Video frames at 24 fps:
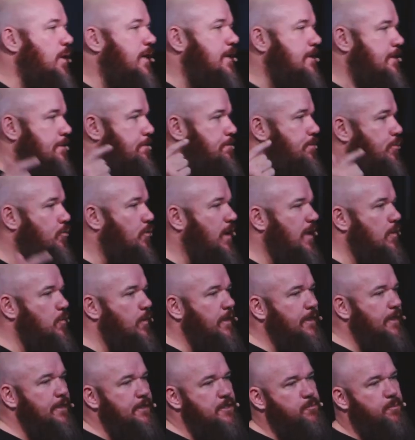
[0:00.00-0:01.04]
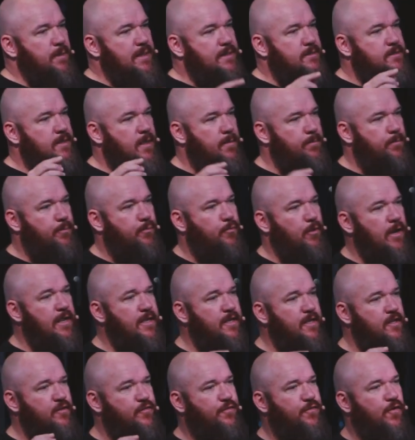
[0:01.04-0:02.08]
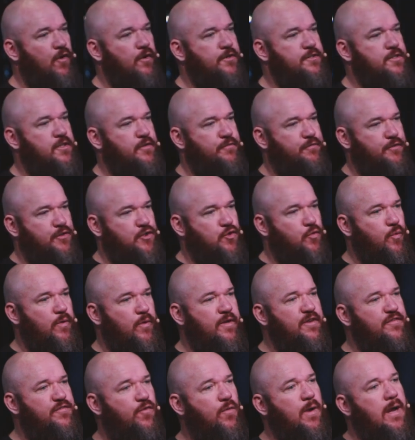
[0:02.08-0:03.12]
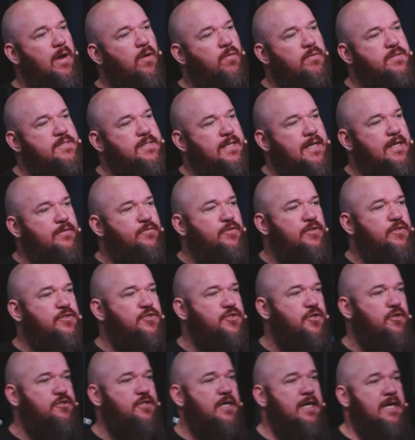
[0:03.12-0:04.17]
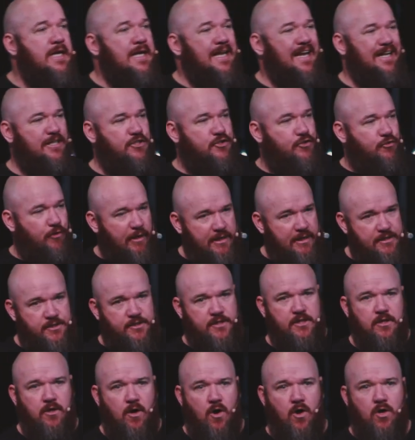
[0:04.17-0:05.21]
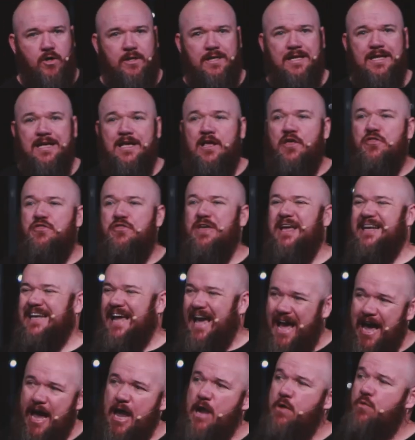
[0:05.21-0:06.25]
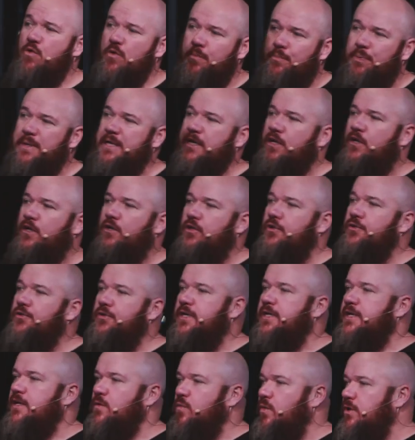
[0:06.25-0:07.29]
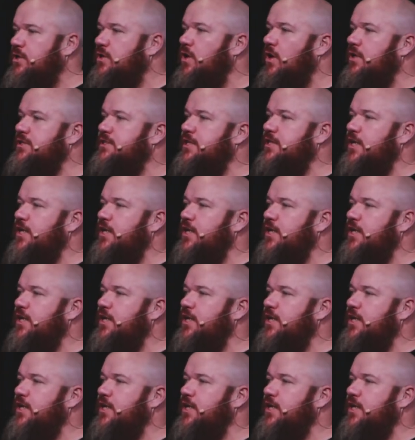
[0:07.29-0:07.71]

But we're going to pray. We're going to spend time praying and fasting for 24 hours here at the church and trusting God that I will be included in what